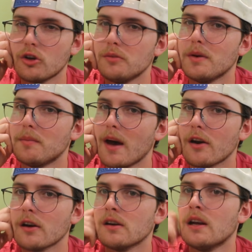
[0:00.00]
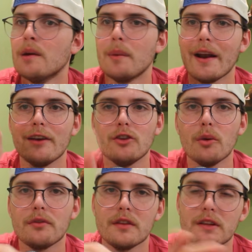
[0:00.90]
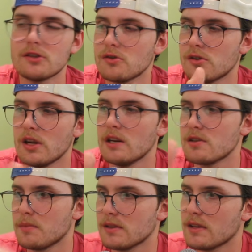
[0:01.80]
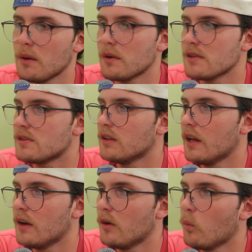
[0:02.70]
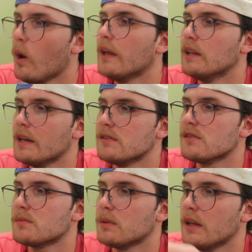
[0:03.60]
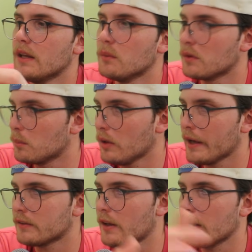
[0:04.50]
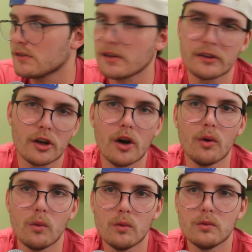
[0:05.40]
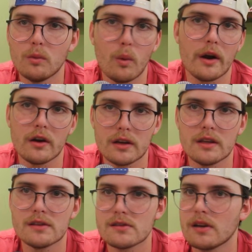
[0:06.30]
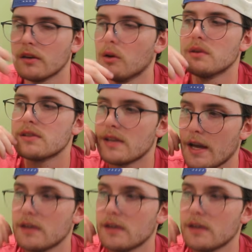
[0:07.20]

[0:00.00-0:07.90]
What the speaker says: it could be better, but I don't think they should change it because now when I see a white license plate with the black text, I know where it is. I know it's